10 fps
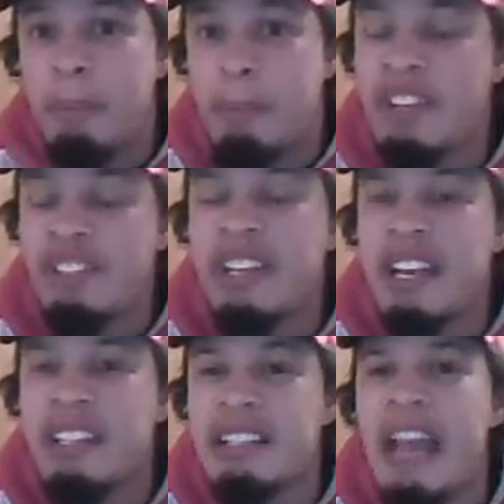
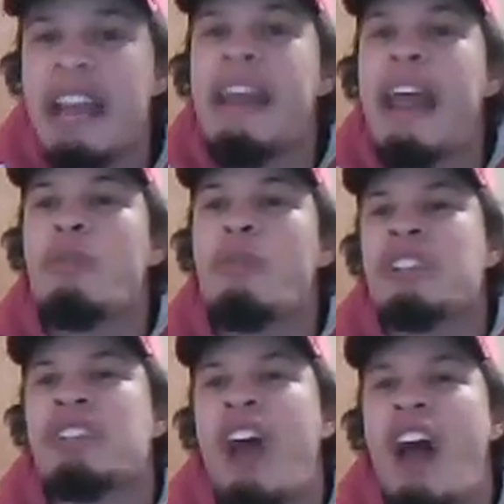Michigan State and
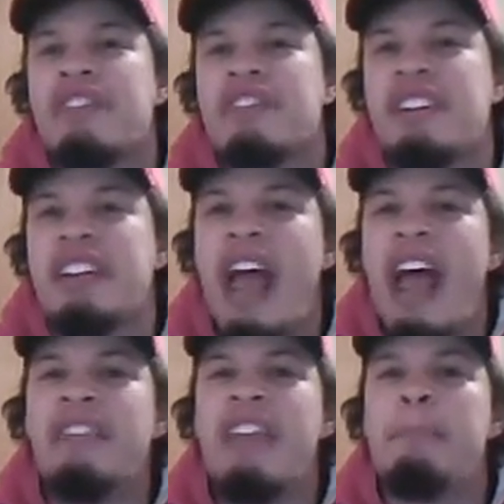Wisconsin,
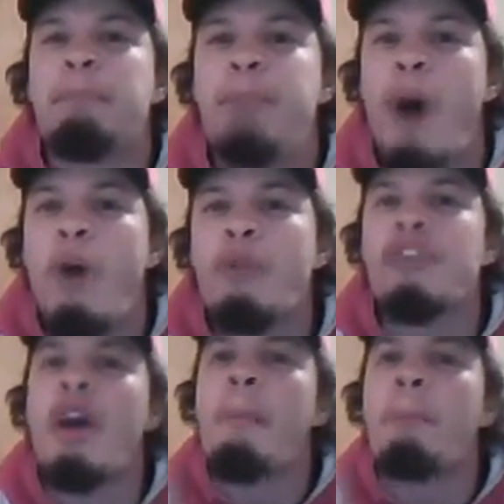and they
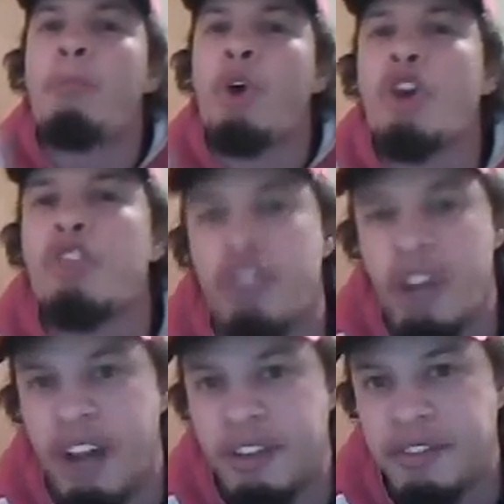both murdered
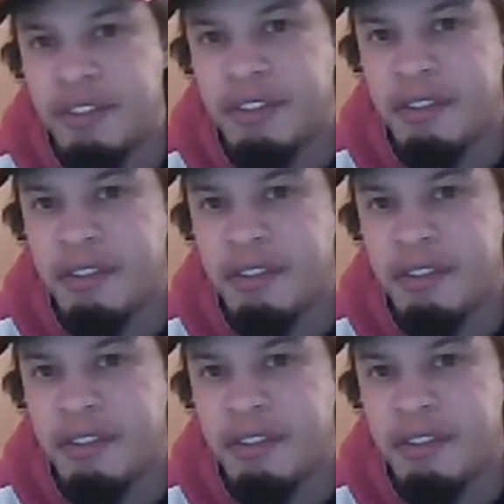us.